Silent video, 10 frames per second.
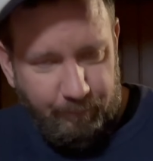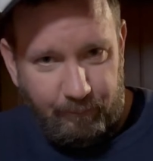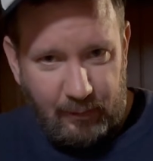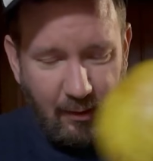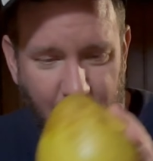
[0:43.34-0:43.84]

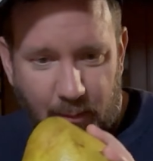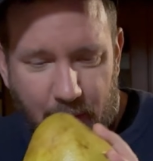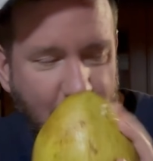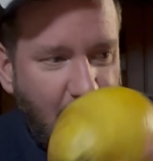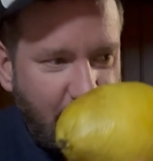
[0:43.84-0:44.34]
I got a
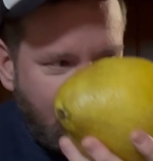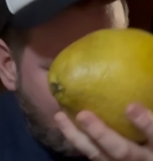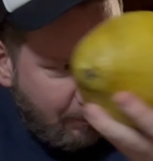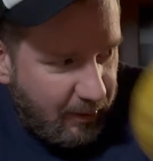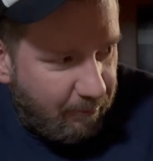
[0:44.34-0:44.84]
pomelo
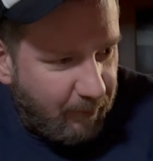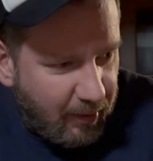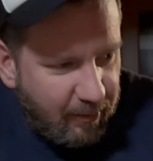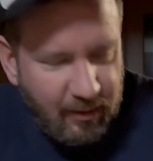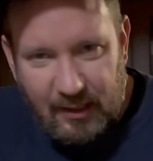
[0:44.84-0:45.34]
today, but I
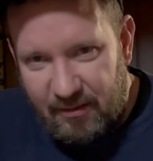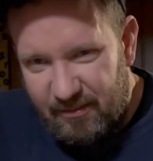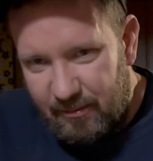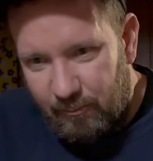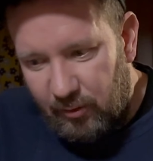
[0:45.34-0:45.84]
don't think
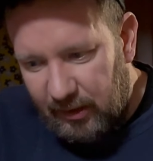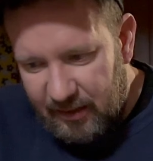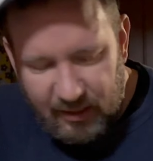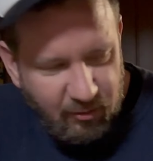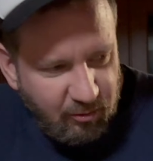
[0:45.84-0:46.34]
that's really
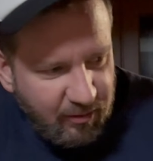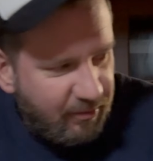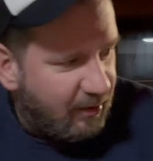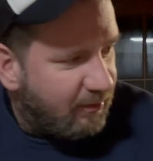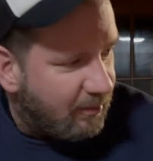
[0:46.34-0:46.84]
that
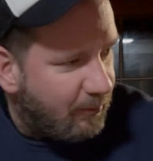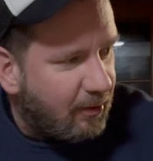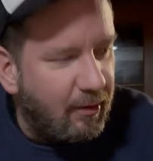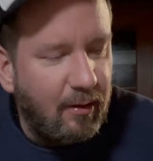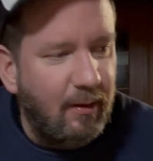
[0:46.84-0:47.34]
interesting, so I'm not
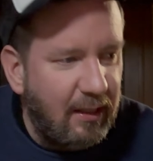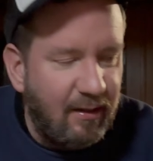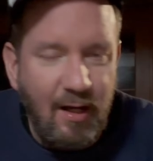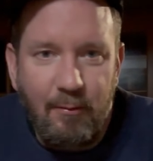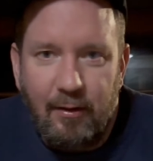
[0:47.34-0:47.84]
going to eat
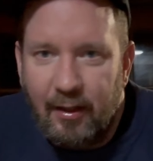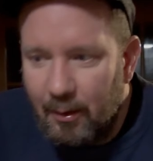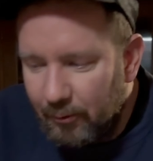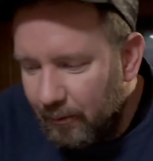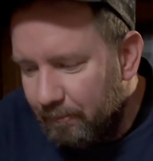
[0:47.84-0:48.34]
that one on
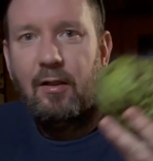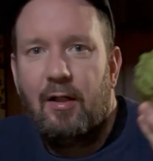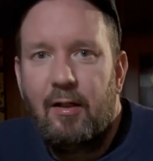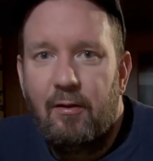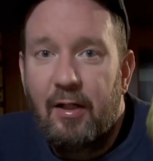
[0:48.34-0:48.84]
camera.
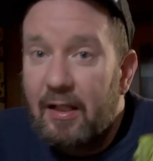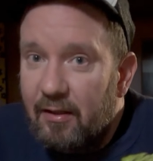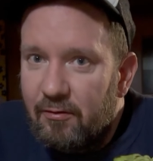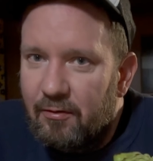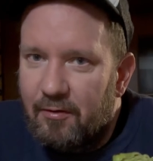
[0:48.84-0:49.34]
And I eat
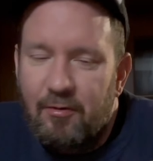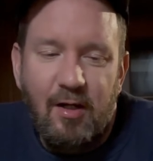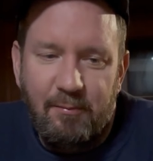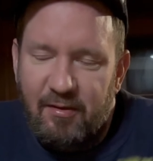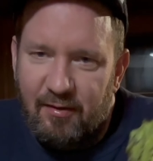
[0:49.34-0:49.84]
these all the
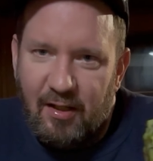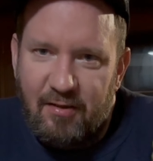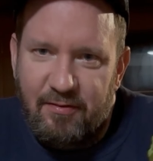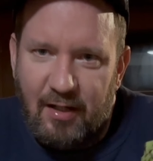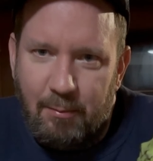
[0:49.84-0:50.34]
time. These are
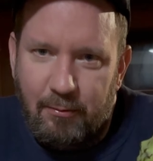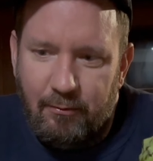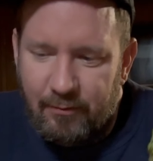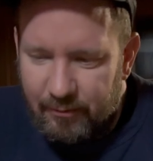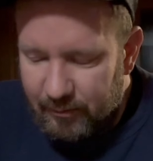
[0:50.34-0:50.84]
custard
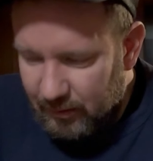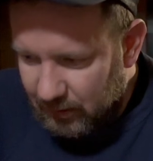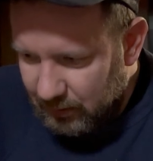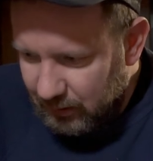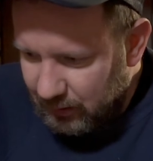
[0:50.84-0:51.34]
apples.
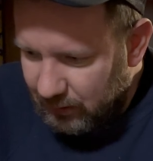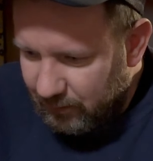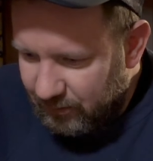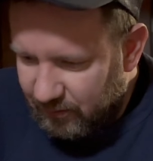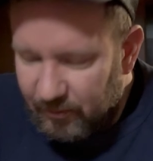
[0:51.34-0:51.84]

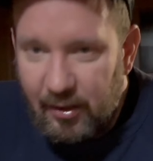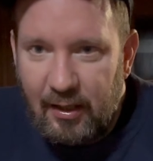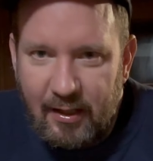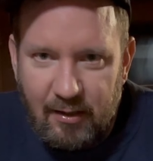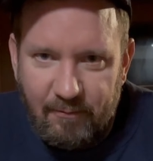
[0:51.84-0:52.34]
Just very
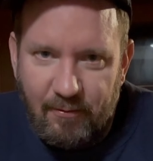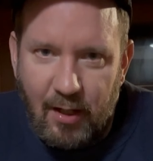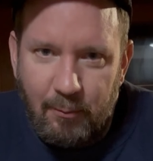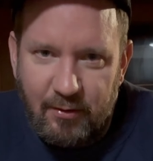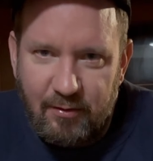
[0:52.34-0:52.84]
lucky to
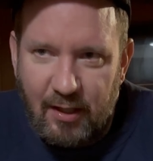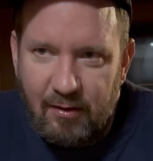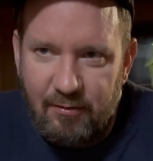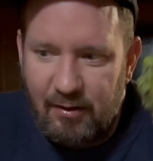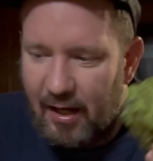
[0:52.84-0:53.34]
find one today
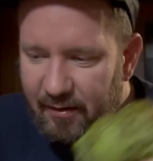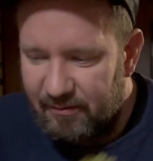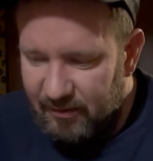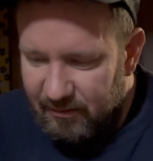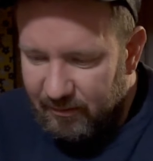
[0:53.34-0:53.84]
because they're out of
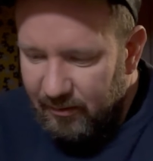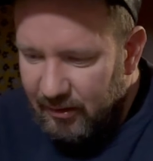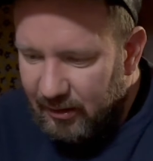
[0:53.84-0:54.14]
season.